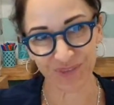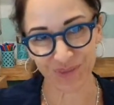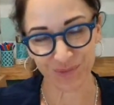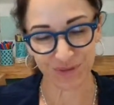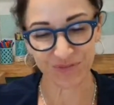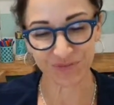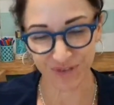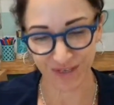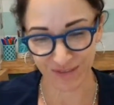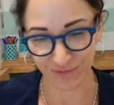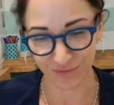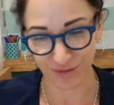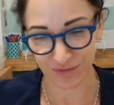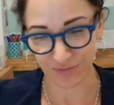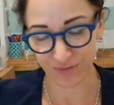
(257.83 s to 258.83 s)
3 feet in
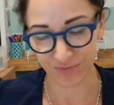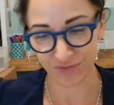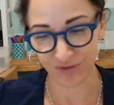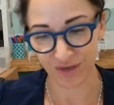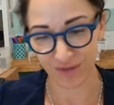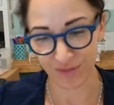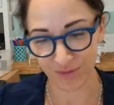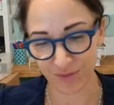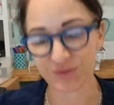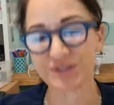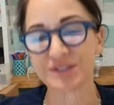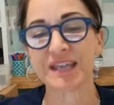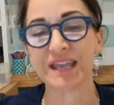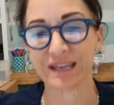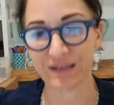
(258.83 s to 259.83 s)
front of her father, who's
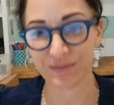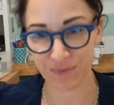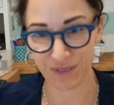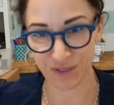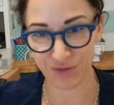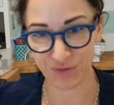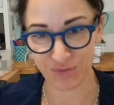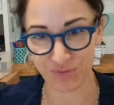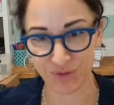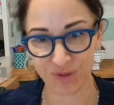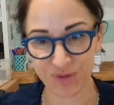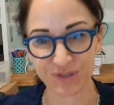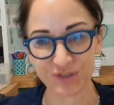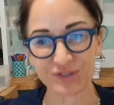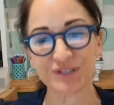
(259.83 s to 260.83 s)
taken a picture of
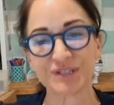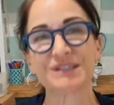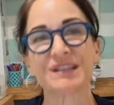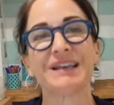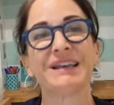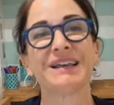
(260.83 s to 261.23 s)
her, and she's